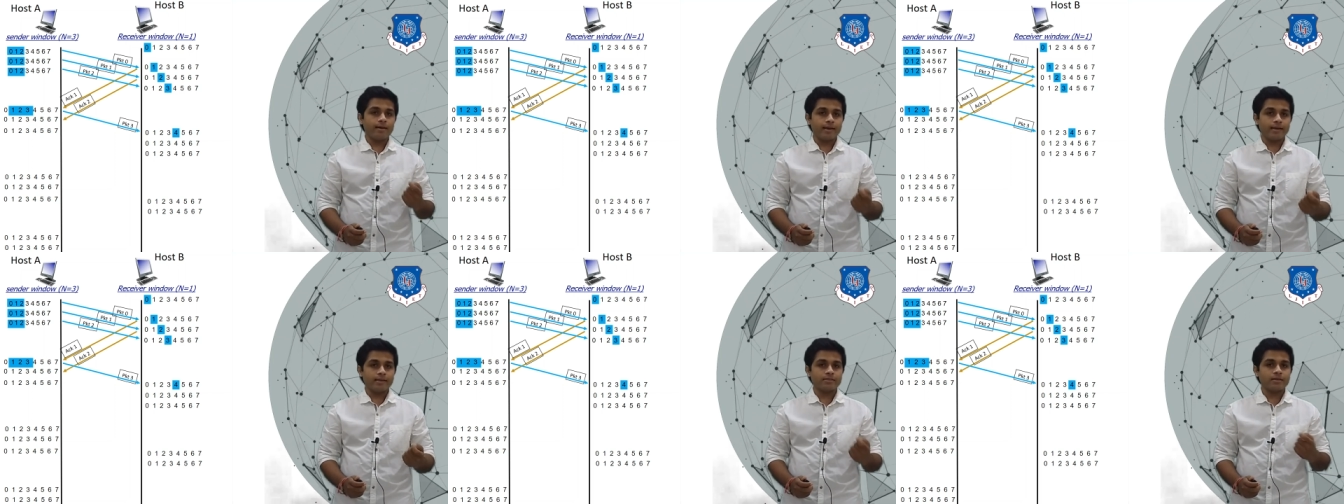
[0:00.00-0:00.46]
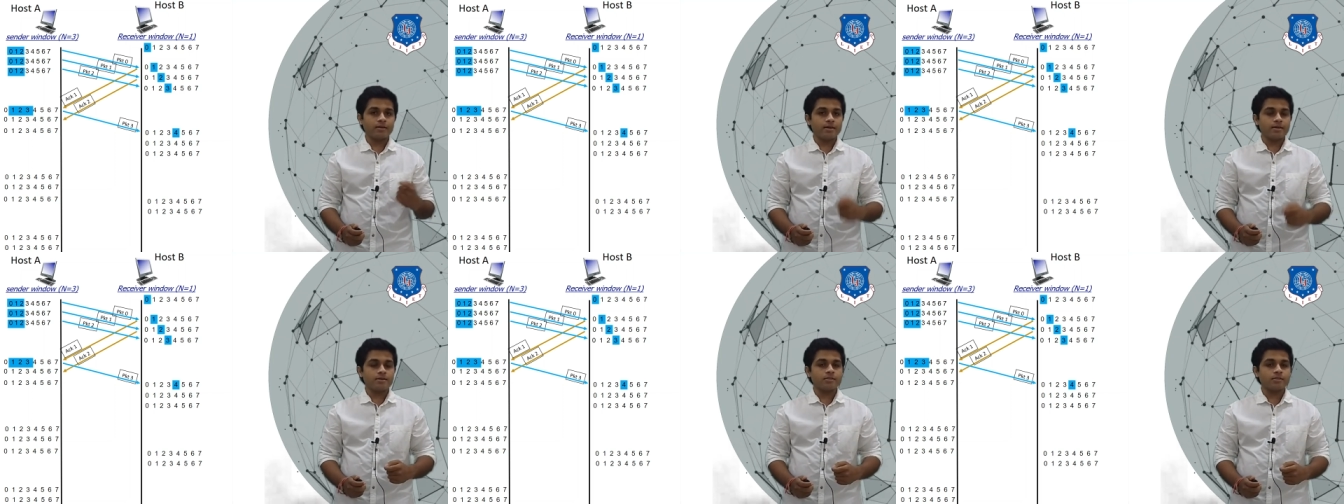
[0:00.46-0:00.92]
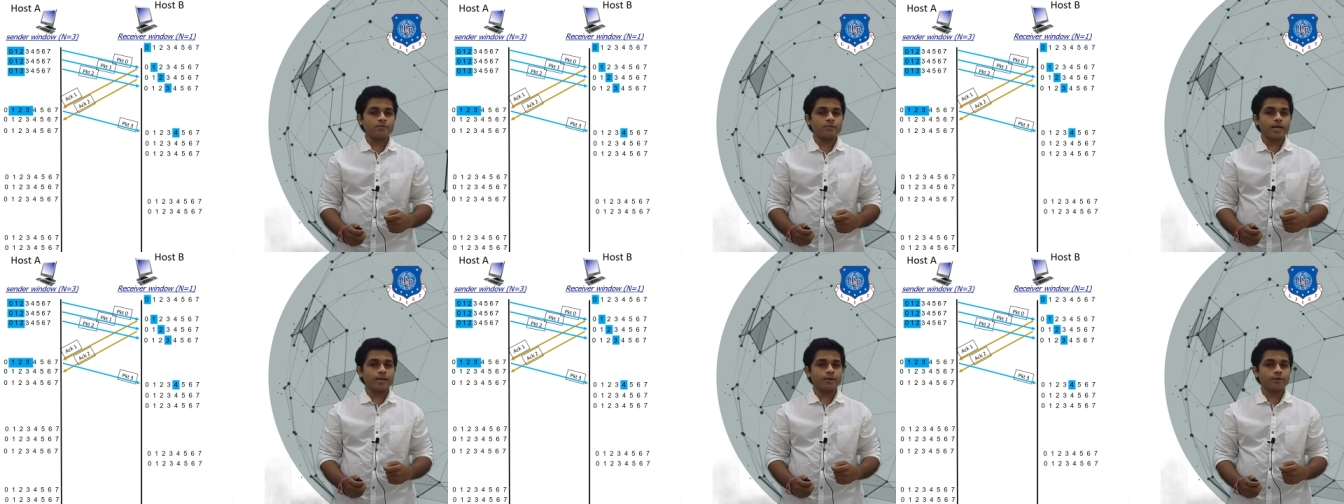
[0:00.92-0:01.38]
as the a receives
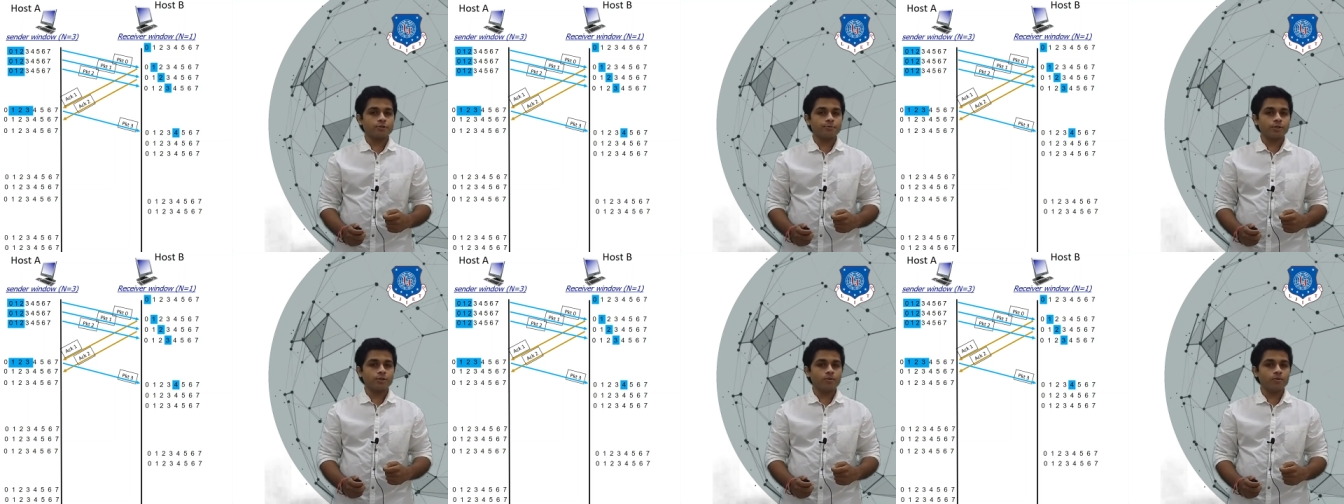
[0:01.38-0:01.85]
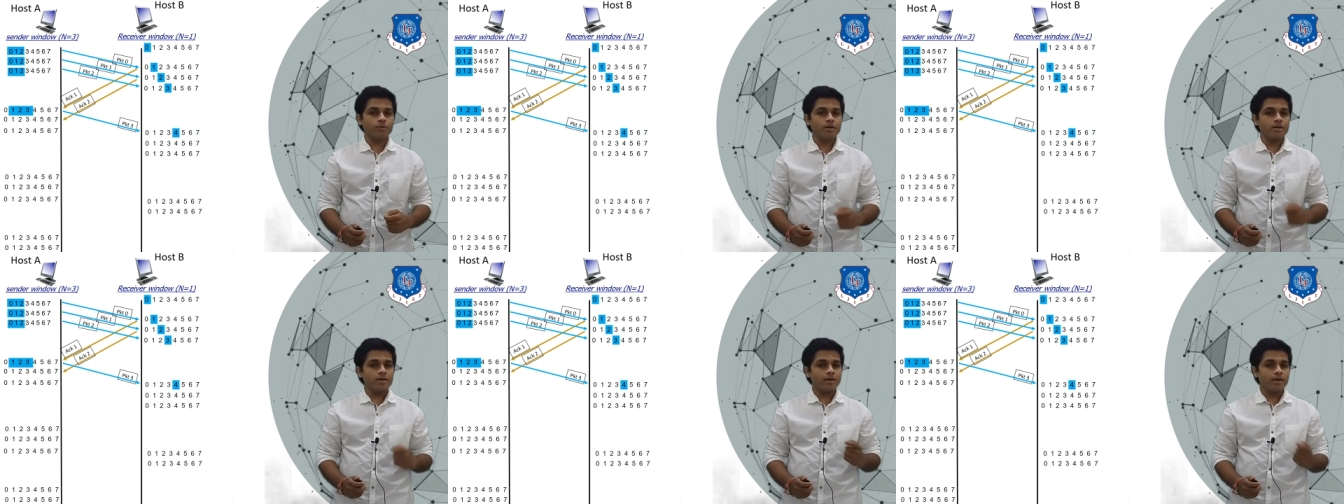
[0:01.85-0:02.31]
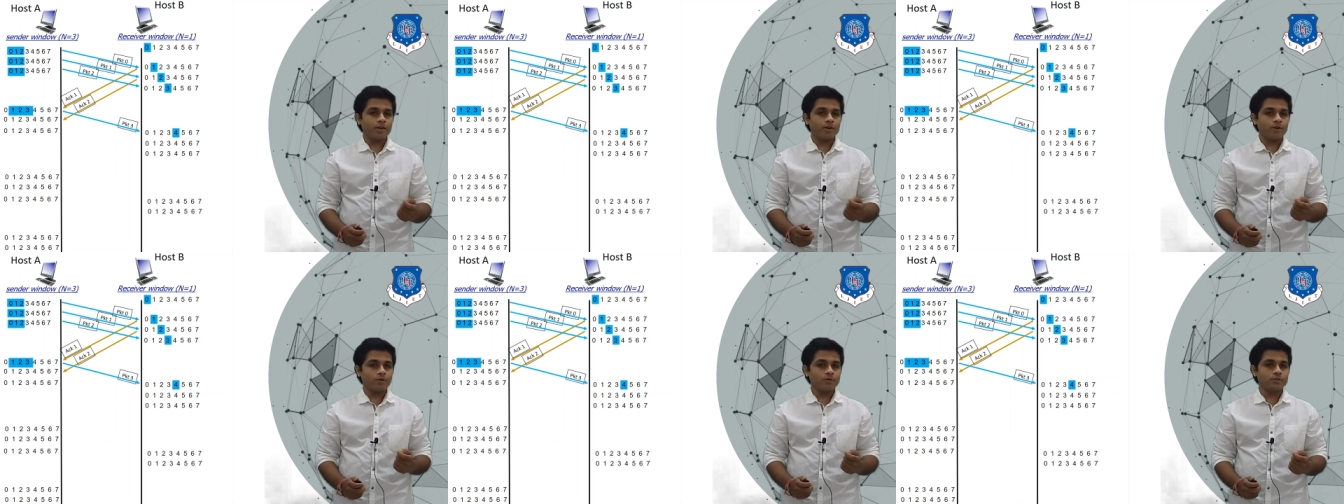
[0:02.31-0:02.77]
the acknowledgement 2 a
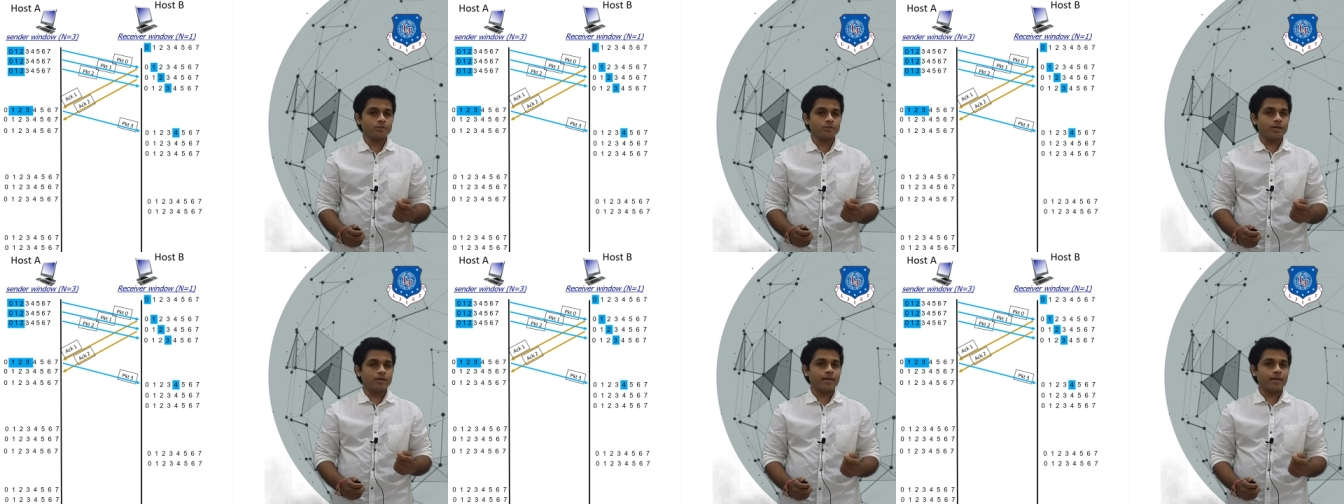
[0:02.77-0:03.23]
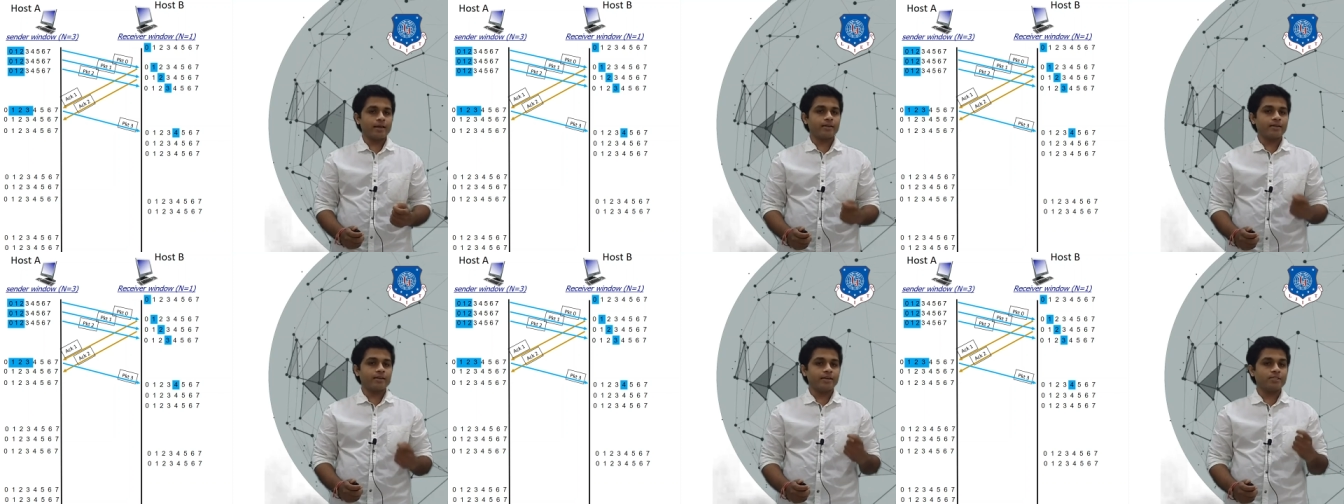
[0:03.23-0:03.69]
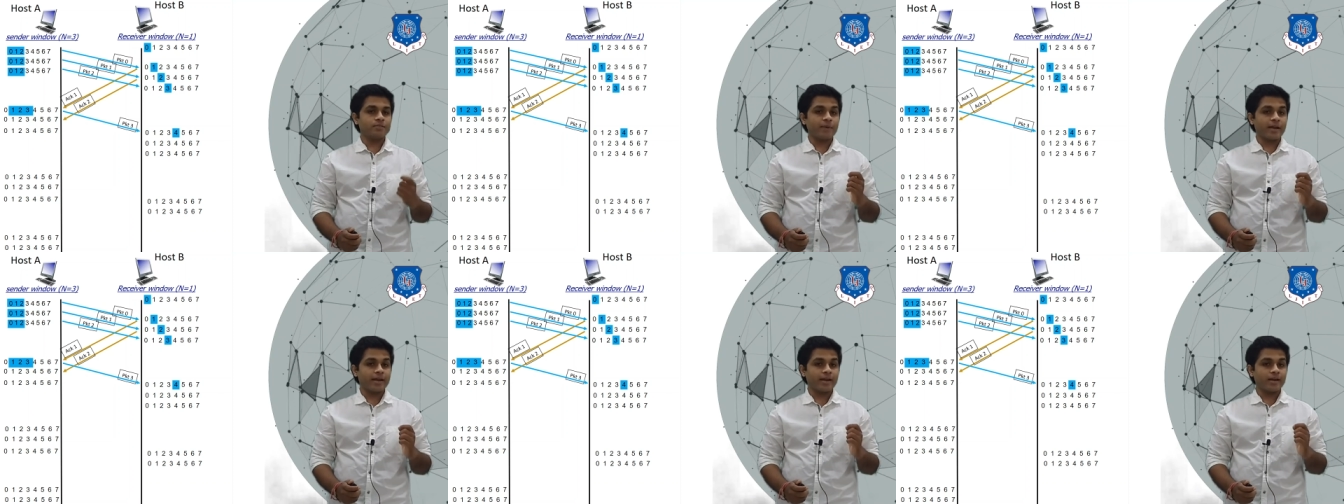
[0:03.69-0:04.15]
knows that its
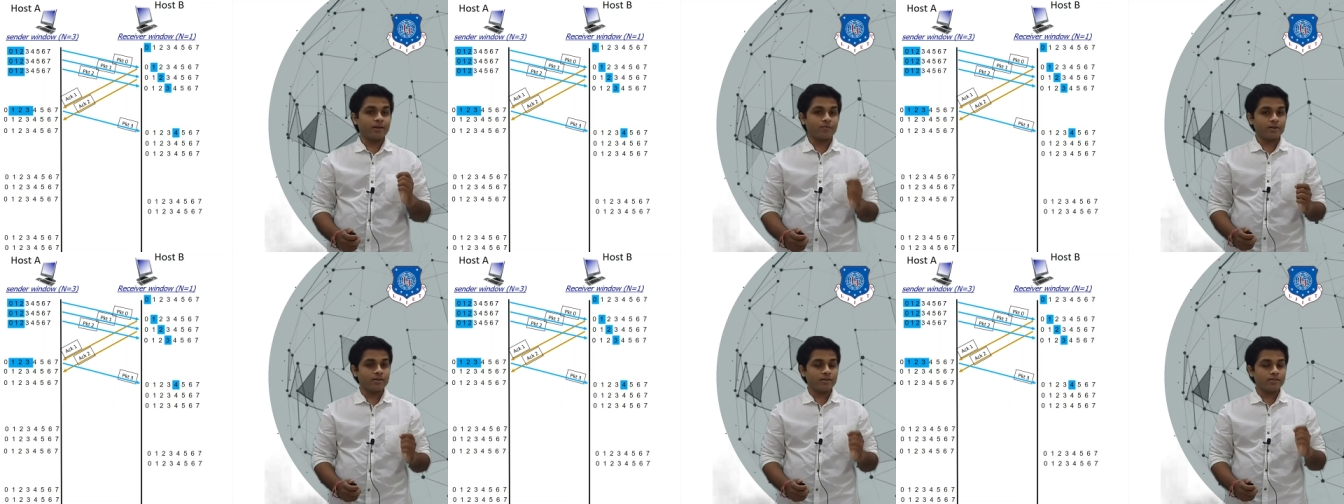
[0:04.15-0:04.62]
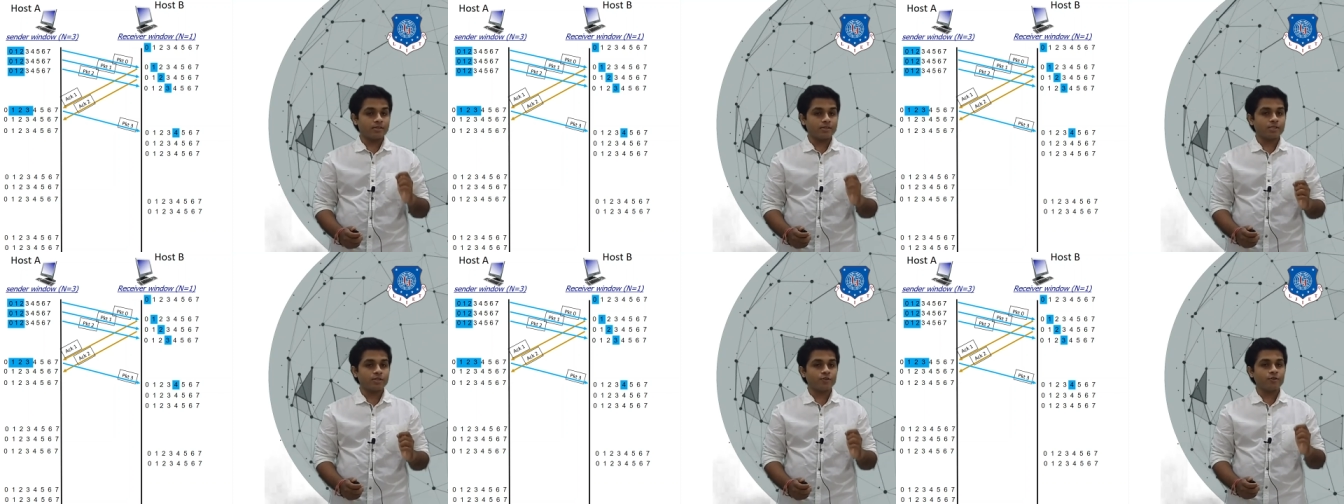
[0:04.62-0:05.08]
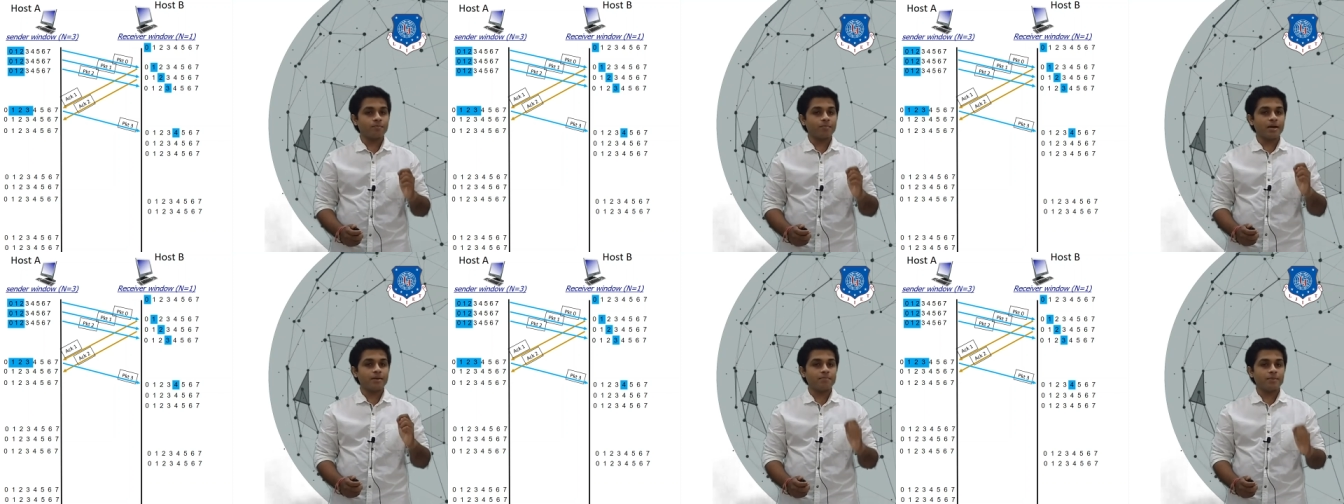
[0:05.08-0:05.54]
packet 1 is received
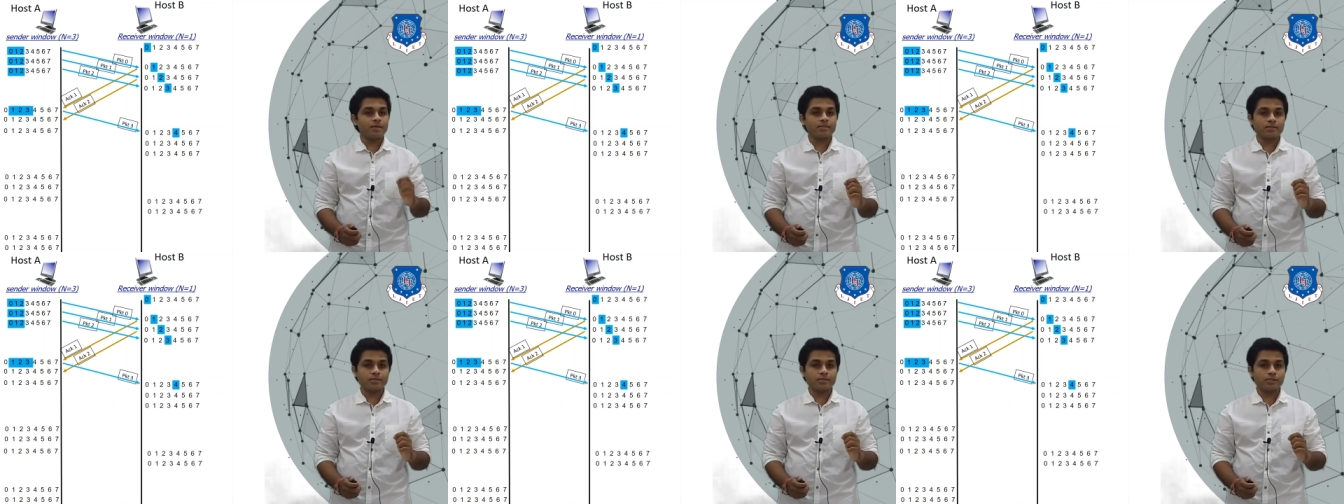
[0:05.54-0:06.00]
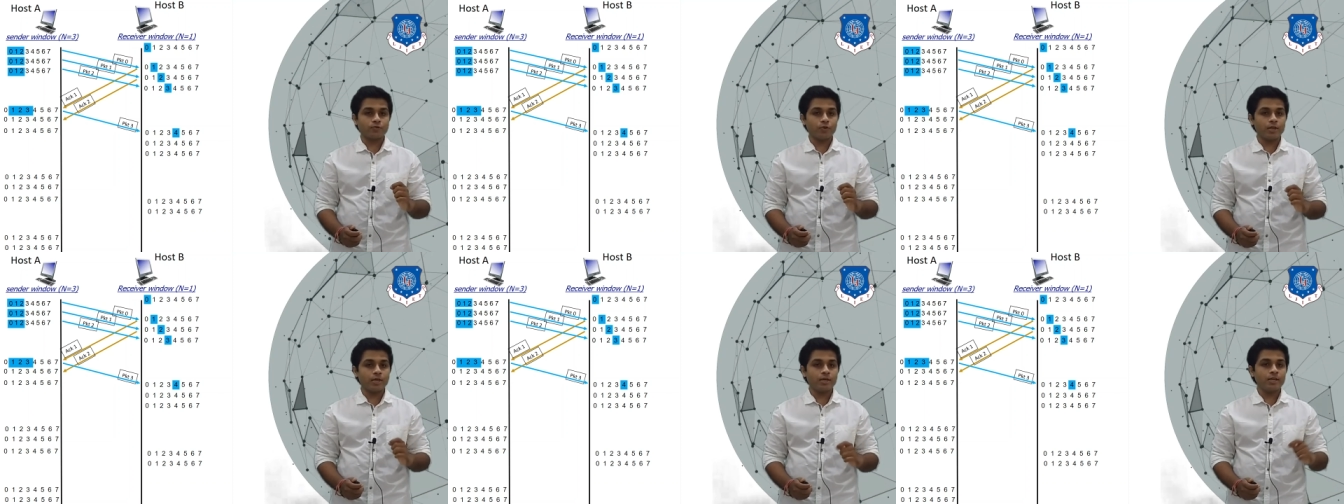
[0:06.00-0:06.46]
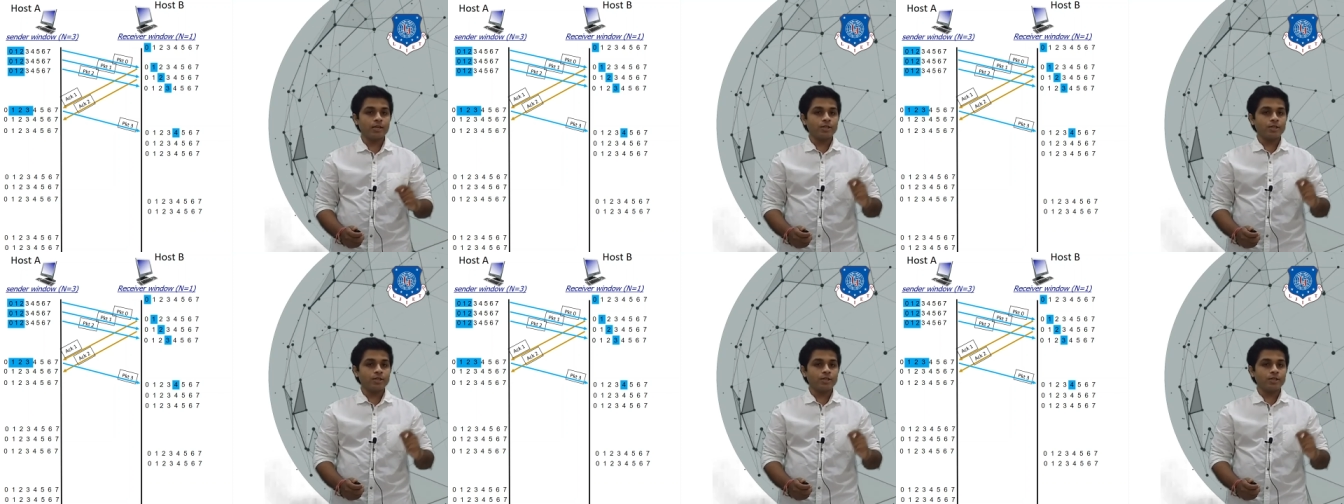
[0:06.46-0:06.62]
by B successfully.